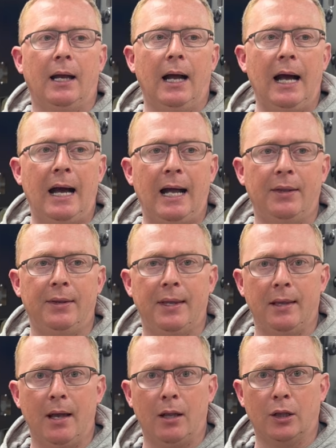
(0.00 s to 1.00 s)
And
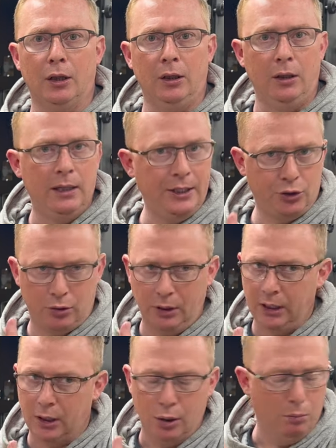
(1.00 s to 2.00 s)

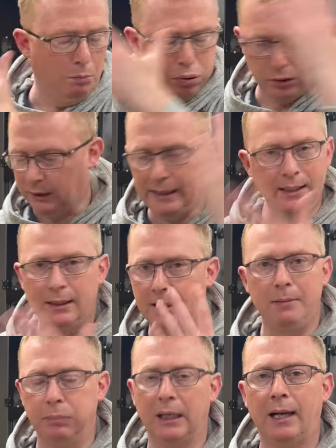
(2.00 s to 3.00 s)
literally
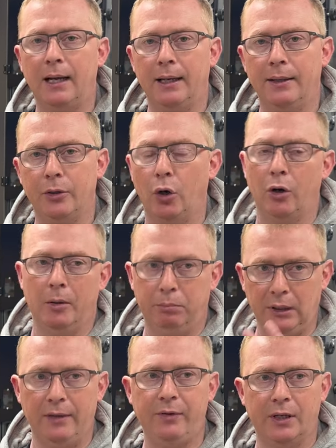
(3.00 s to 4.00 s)
completely blind or
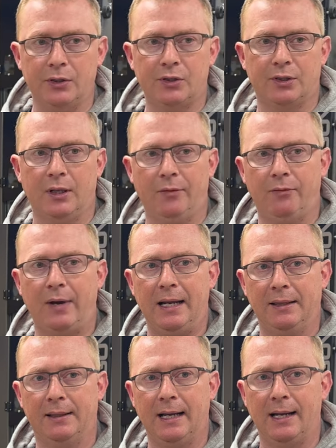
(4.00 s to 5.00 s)
oblivious to the
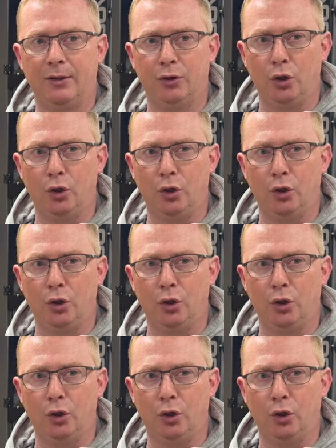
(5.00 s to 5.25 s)
fact that